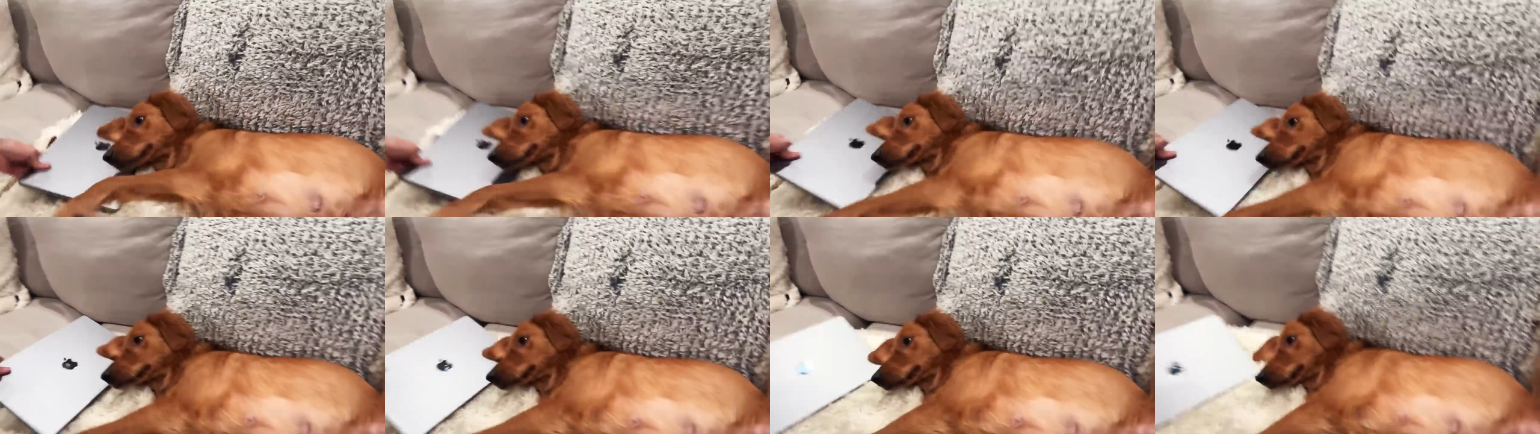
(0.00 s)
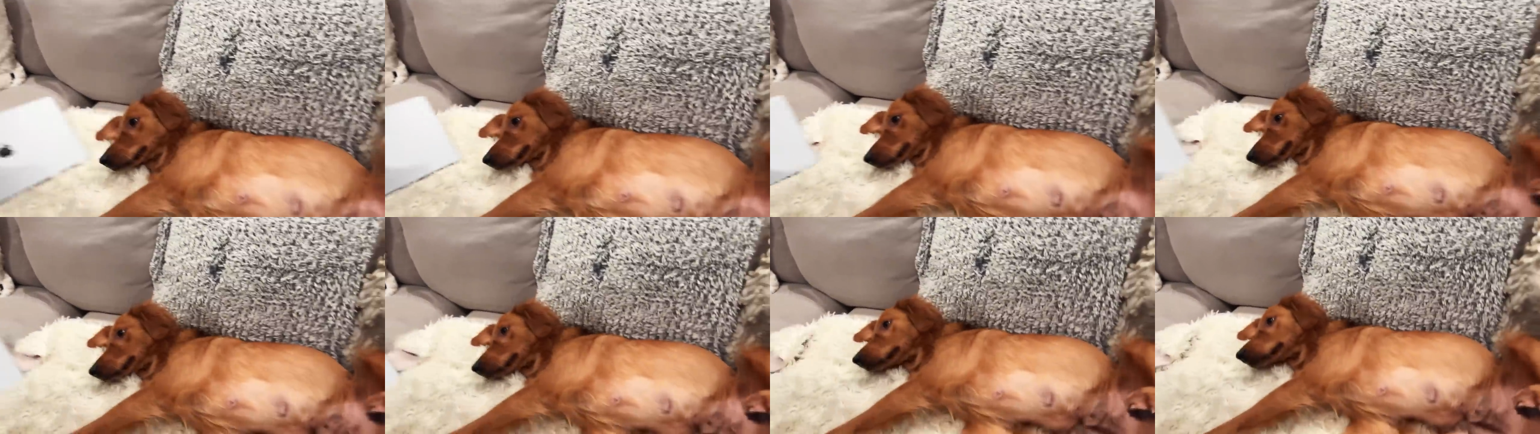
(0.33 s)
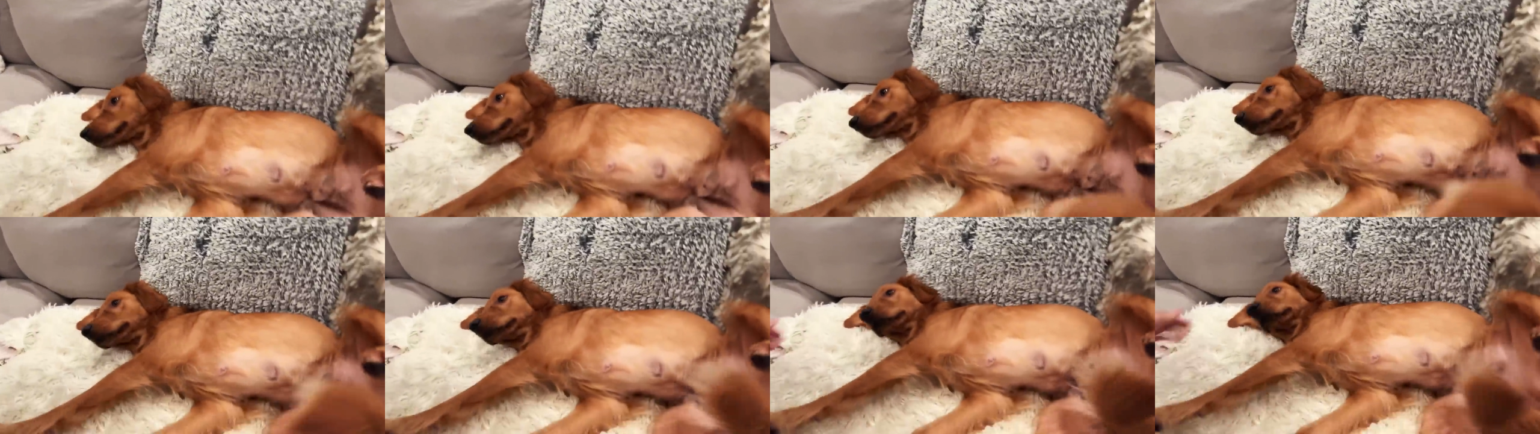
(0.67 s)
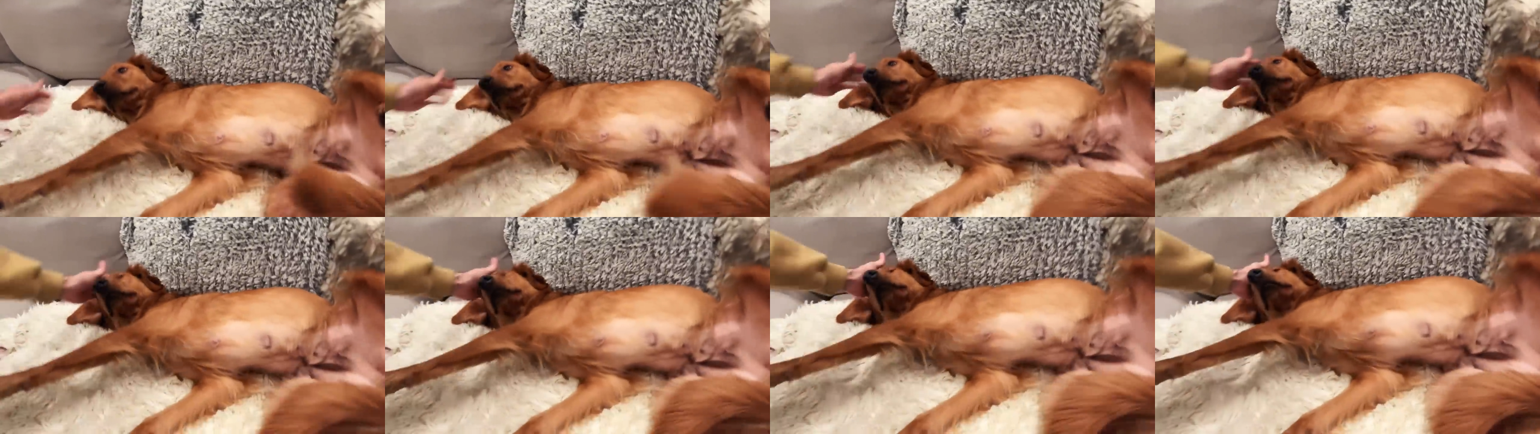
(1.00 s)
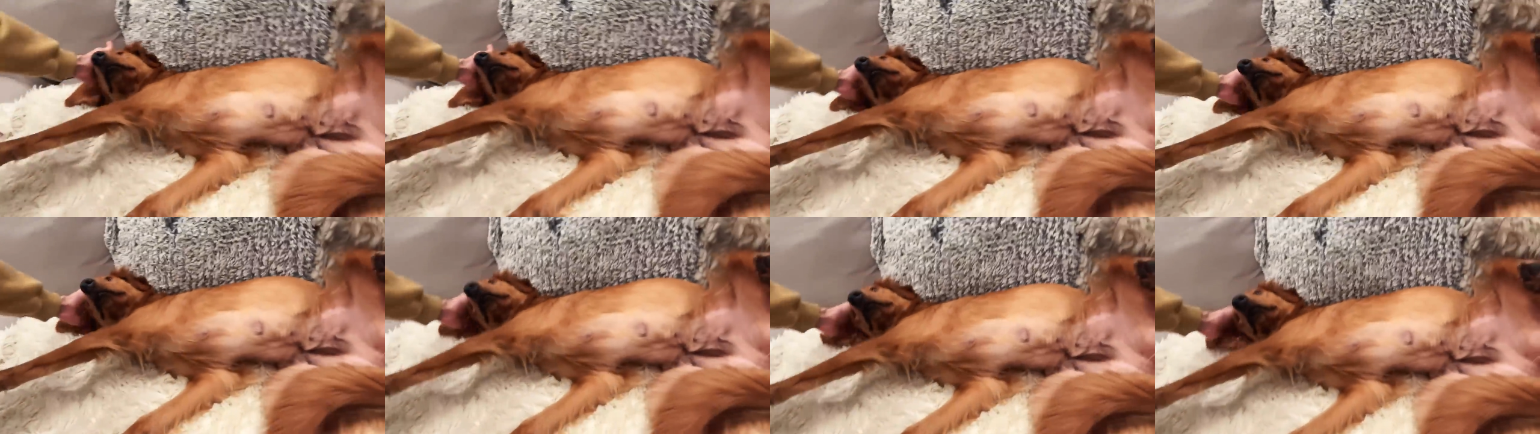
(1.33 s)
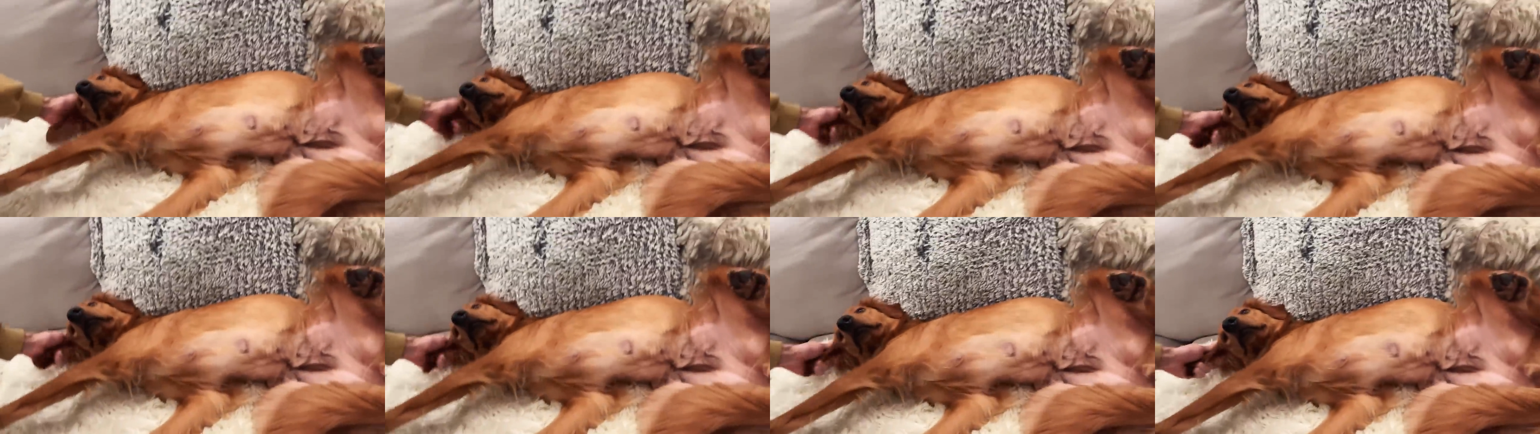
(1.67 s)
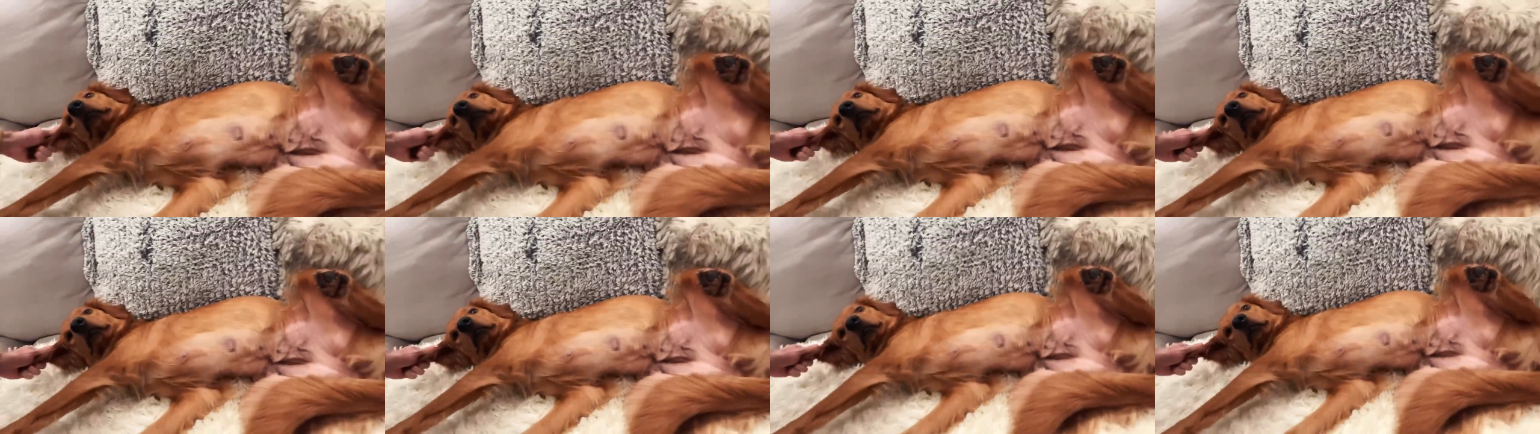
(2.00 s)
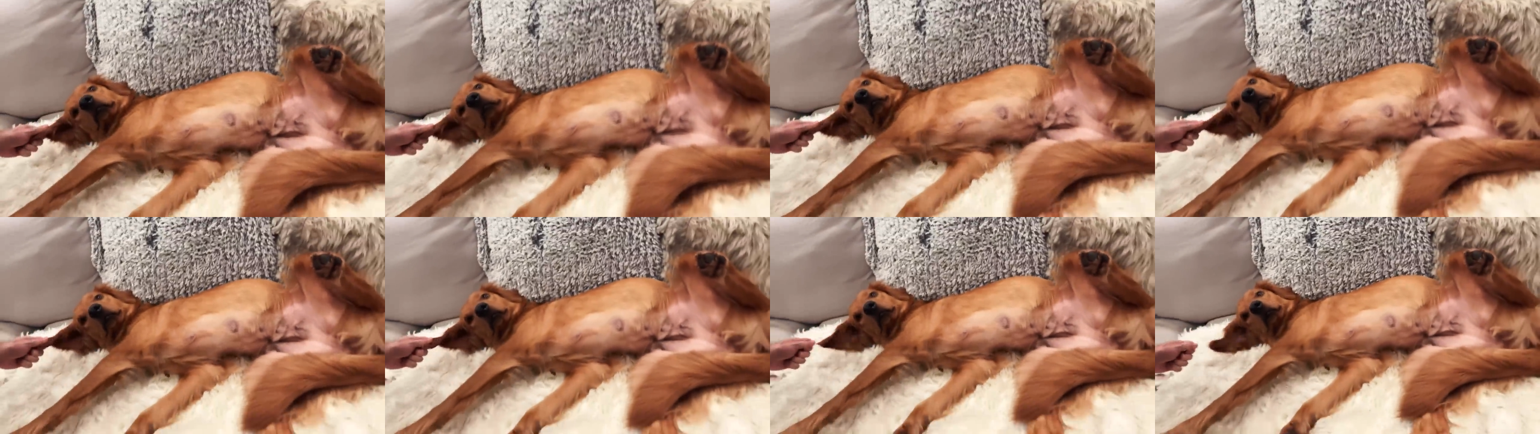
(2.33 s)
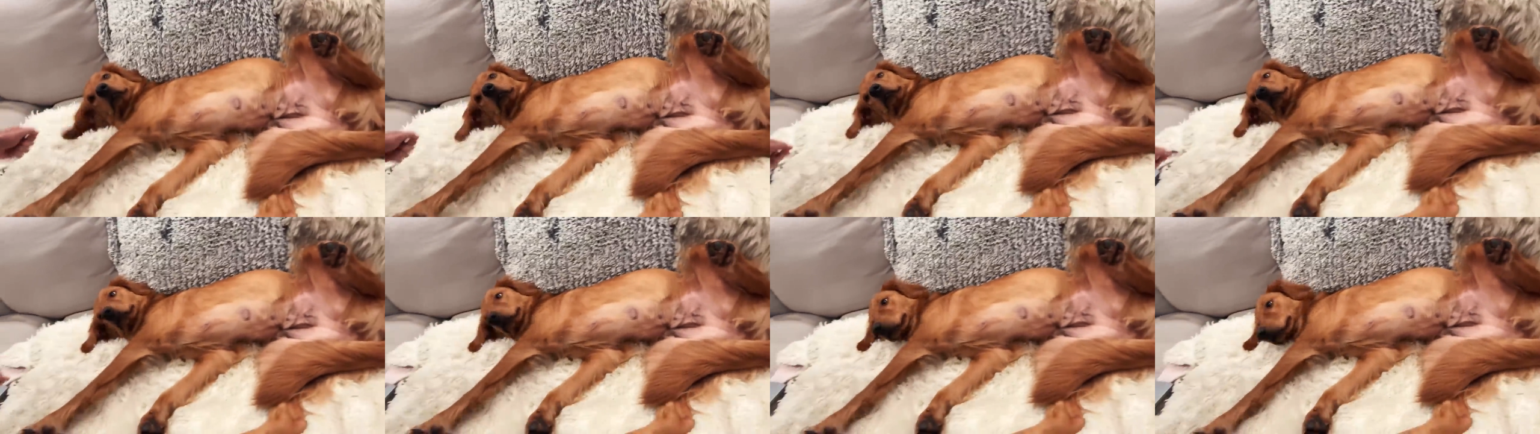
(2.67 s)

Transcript: No face is visible, so there are no lips to read.